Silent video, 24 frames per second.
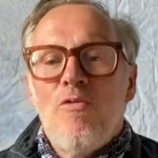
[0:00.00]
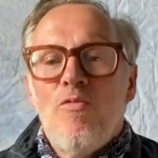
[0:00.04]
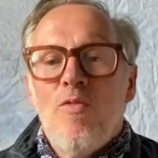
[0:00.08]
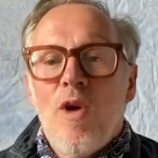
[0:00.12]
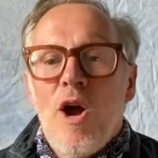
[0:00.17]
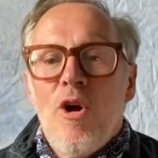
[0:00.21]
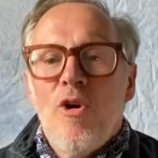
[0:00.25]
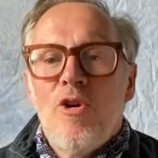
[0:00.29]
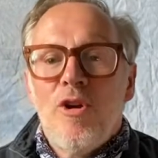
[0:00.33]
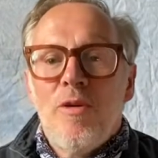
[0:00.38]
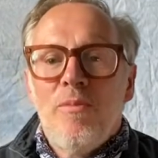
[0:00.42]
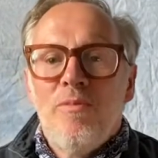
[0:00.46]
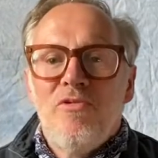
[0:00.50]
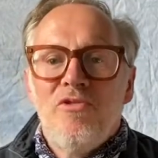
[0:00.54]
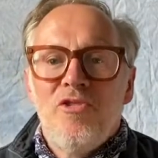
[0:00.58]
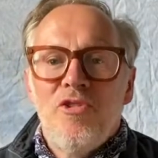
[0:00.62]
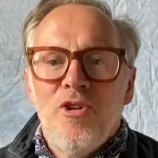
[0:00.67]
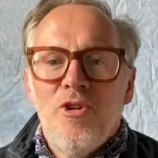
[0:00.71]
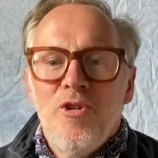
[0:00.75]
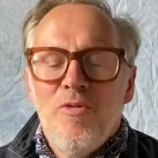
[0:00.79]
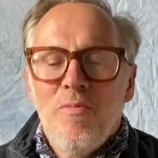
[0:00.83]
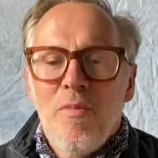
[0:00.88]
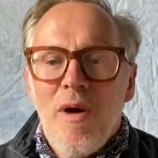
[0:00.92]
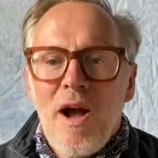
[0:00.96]
Welcome
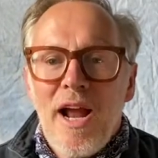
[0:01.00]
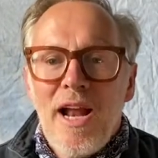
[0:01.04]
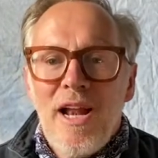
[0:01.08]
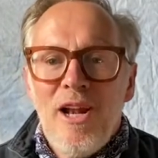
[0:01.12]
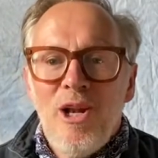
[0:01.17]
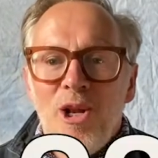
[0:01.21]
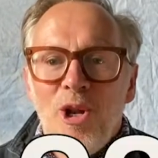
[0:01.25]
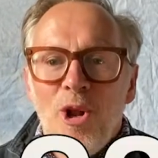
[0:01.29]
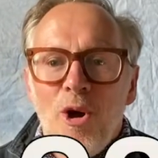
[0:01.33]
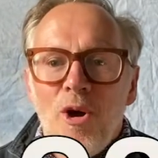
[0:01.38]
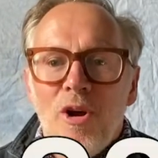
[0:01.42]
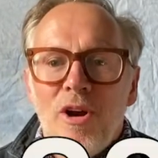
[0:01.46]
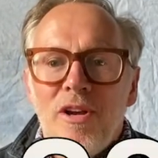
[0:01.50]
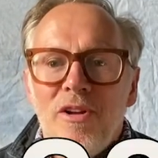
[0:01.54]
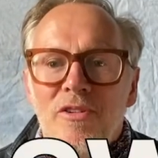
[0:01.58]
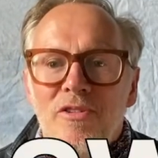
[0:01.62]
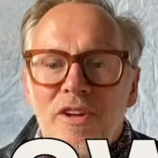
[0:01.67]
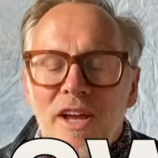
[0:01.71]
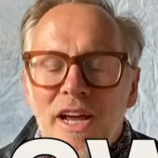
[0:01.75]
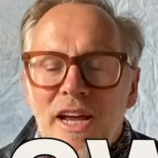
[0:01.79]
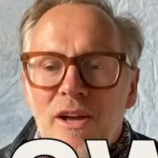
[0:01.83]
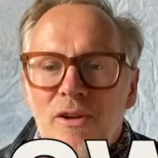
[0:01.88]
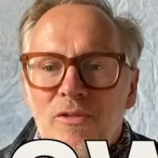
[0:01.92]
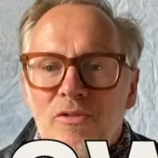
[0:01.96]
to my
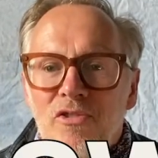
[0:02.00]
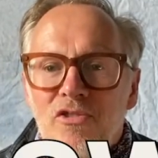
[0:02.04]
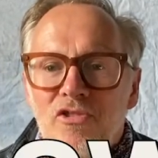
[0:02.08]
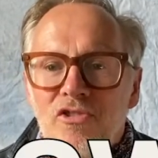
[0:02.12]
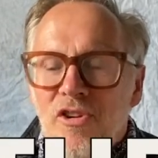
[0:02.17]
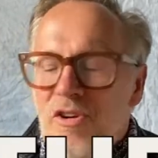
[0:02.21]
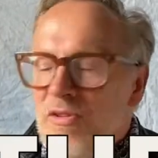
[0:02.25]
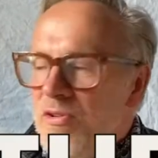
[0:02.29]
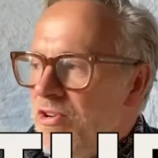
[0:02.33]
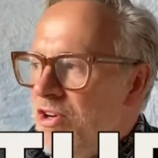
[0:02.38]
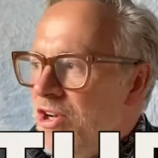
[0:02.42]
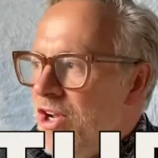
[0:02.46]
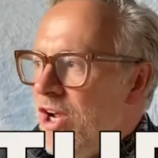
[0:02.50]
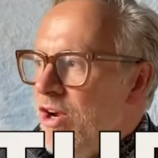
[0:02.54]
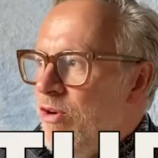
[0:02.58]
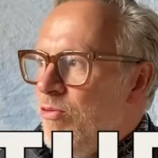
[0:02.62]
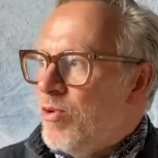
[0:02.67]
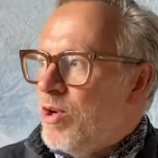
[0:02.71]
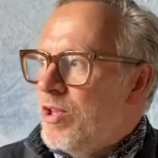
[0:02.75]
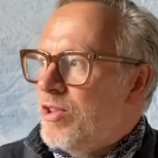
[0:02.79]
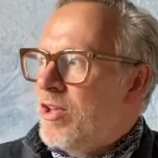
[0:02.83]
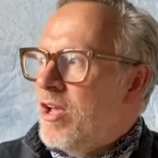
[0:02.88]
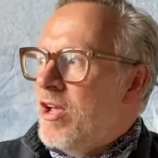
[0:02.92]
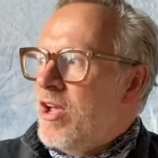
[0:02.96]
lockdown studio
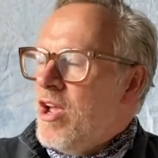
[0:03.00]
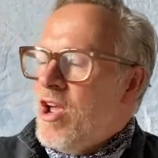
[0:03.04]
with